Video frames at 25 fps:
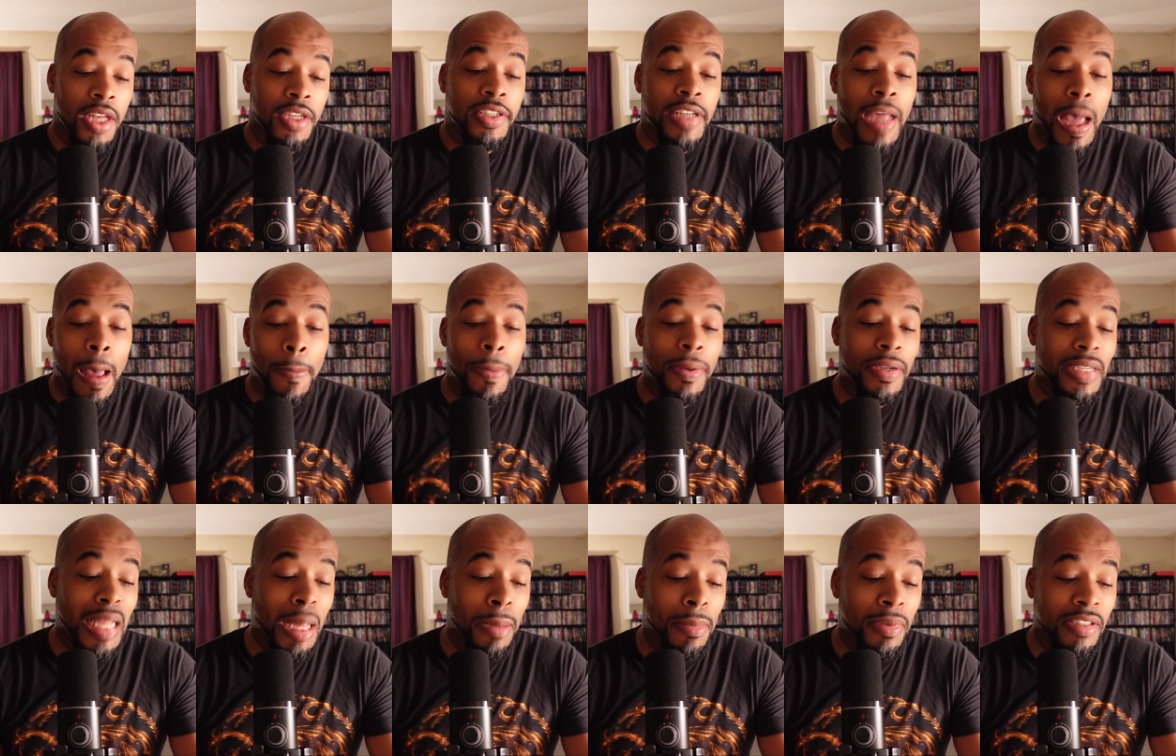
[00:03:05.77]

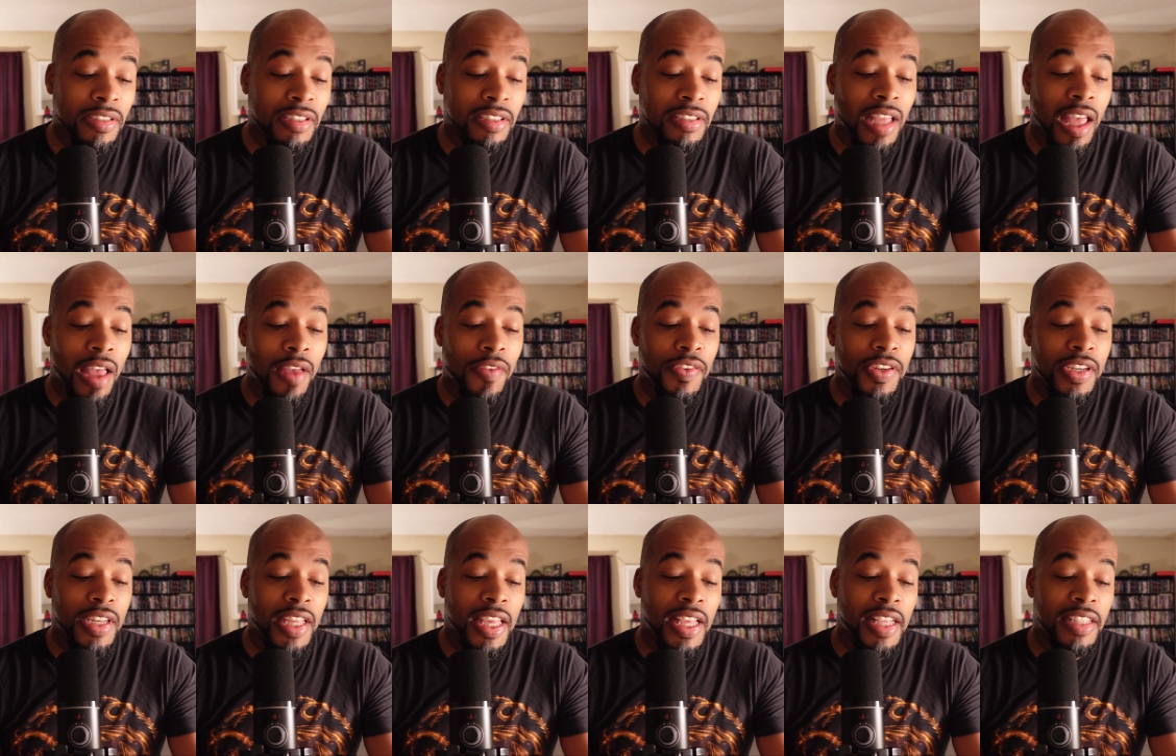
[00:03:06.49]
Topic number
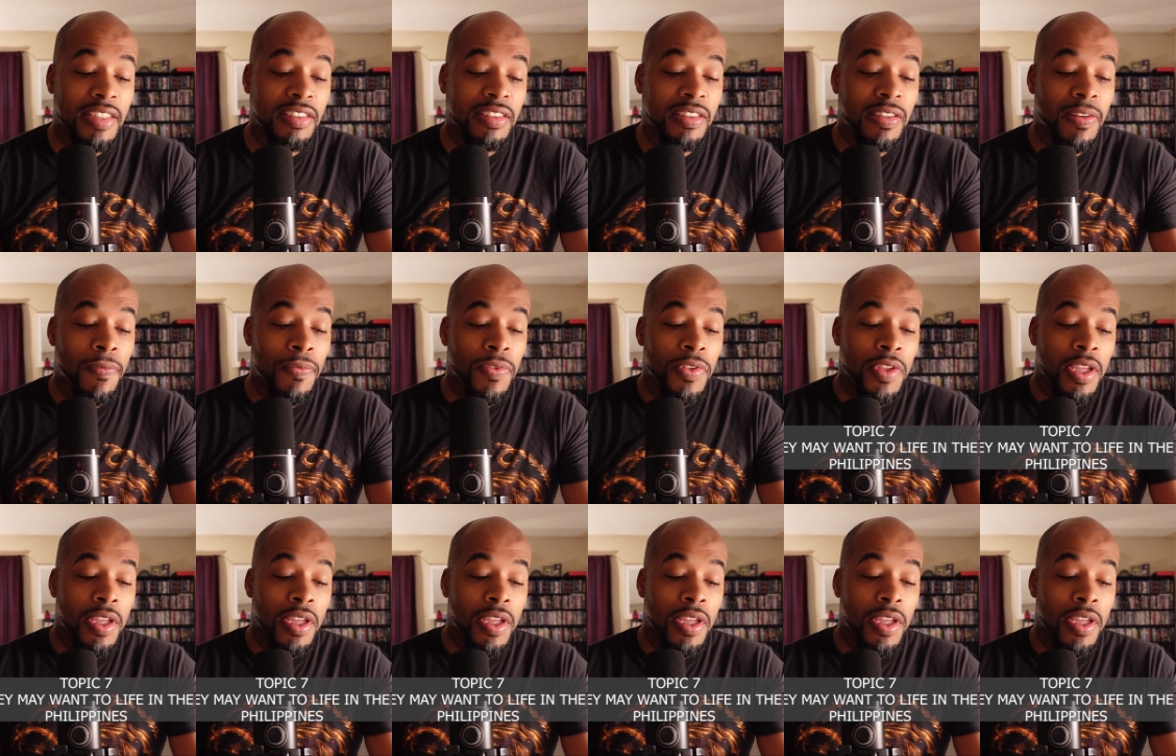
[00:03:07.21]
seven is